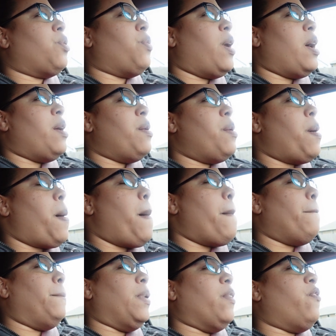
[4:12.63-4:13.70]

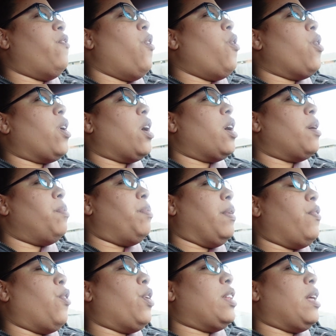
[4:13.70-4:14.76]
went before,
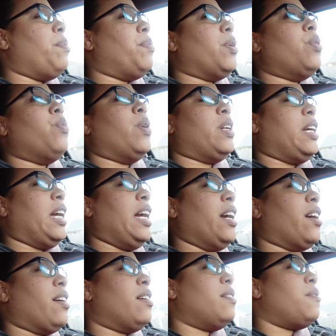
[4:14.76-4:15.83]
before they built one
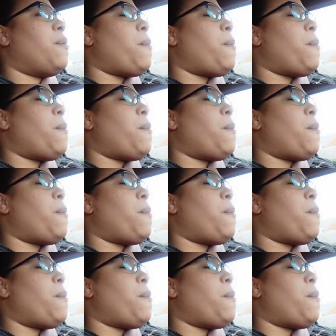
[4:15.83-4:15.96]
here.